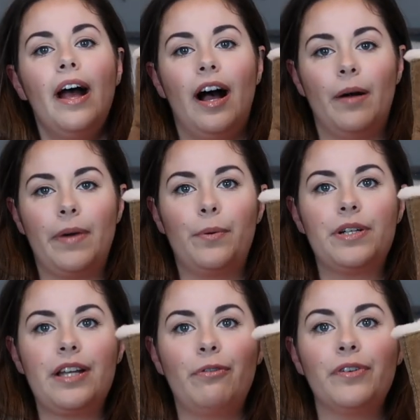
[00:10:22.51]
Um, I
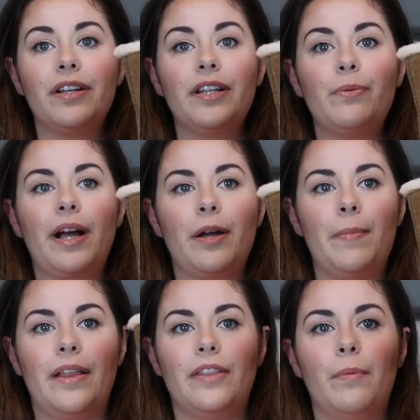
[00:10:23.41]
would definitely
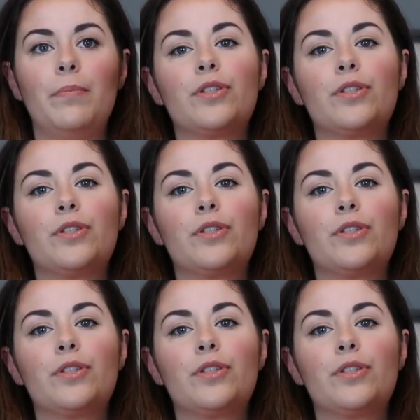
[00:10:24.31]
recommend them.